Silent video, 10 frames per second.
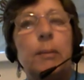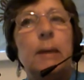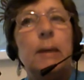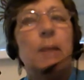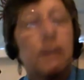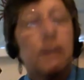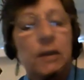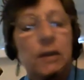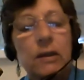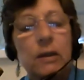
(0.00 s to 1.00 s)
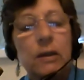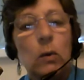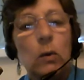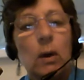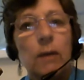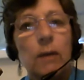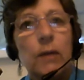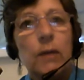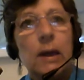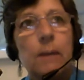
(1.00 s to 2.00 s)
to be manifesting in your life,
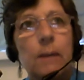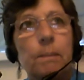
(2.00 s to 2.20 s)
then